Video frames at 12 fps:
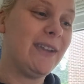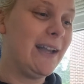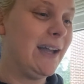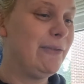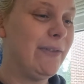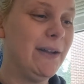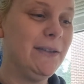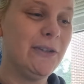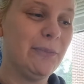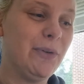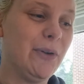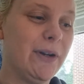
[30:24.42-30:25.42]
I found some
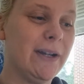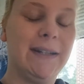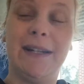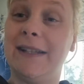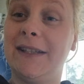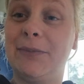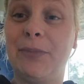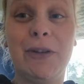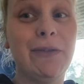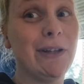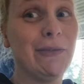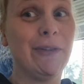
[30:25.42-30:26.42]
pork that is
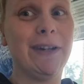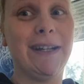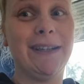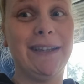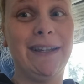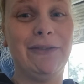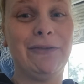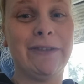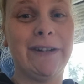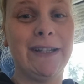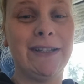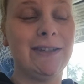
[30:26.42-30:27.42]
perfect for it in the
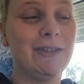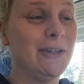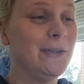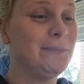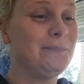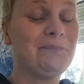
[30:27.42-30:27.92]
fridge, so